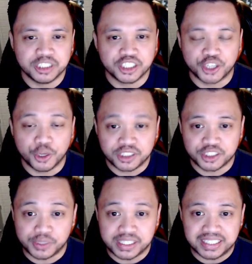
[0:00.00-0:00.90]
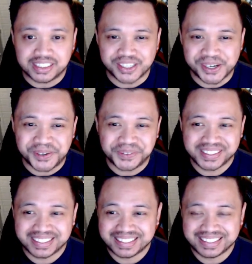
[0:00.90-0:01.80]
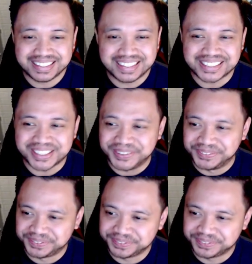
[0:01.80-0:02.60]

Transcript: we are going to lead, so let's go.